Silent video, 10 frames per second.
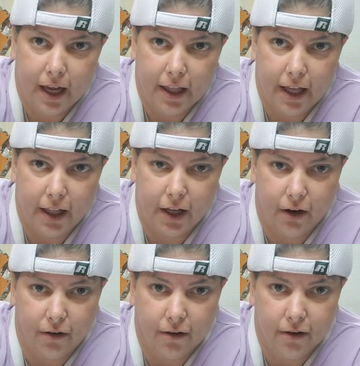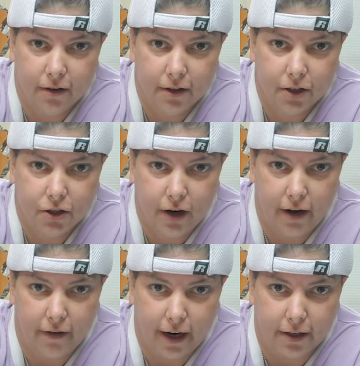They're little
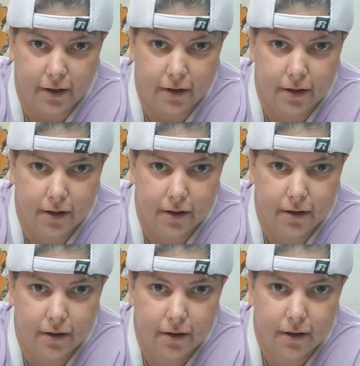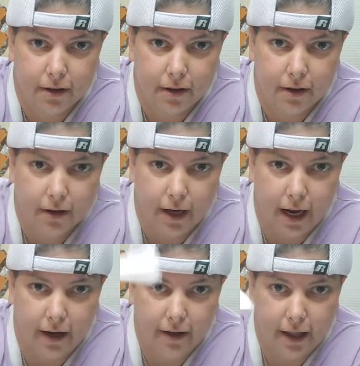straight razors.
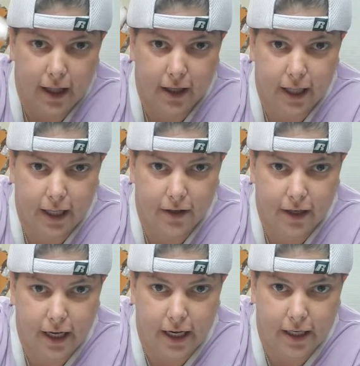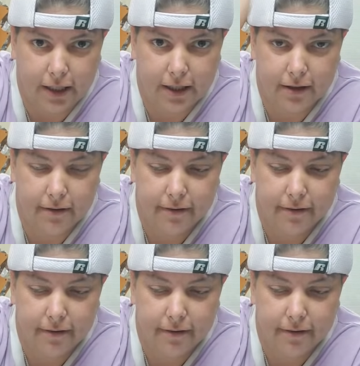Okay? They look like little keys.